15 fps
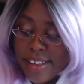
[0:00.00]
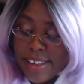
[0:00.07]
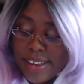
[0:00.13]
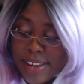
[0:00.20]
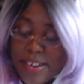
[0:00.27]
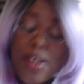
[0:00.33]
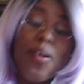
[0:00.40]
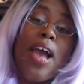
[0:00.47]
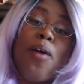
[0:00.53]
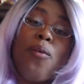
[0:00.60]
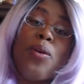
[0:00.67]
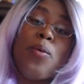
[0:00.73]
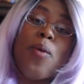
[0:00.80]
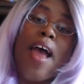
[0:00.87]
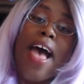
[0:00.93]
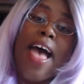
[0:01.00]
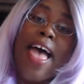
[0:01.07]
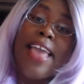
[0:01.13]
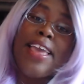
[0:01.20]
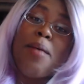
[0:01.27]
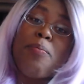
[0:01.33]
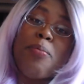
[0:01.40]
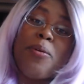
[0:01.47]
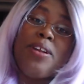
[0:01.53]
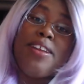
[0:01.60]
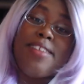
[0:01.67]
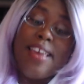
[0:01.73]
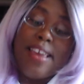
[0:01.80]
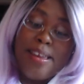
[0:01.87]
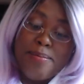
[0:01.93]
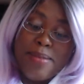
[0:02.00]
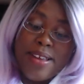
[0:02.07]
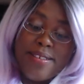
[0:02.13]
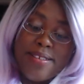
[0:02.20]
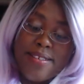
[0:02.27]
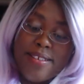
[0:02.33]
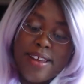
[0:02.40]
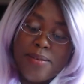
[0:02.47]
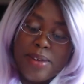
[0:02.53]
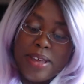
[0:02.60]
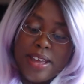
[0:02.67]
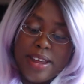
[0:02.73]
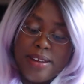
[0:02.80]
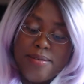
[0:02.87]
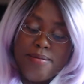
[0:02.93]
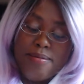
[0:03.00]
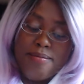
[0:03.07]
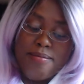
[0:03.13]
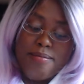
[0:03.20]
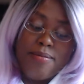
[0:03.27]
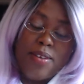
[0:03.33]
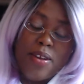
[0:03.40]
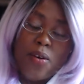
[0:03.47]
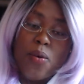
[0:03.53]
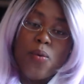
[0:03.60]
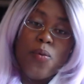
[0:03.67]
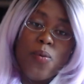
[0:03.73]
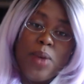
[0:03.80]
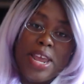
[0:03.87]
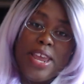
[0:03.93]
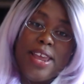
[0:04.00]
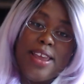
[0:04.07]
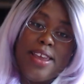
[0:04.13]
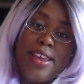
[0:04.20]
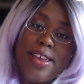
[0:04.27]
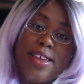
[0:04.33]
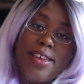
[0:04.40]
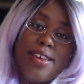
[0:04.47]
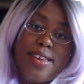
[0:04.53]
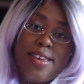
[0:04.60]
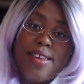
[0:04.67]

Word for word: You know how we were high up on the tape measure? Now we gotta go way,